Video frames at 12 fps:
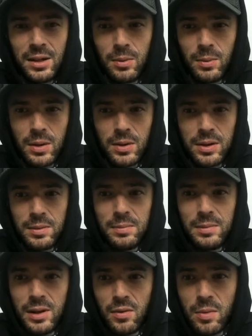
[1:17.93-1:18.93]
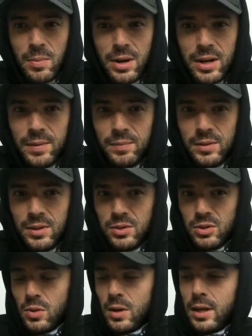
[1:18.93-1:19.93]
Welcome, everybody
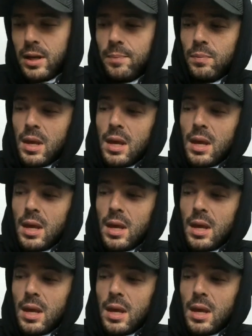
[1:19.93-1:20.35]
who's joining in.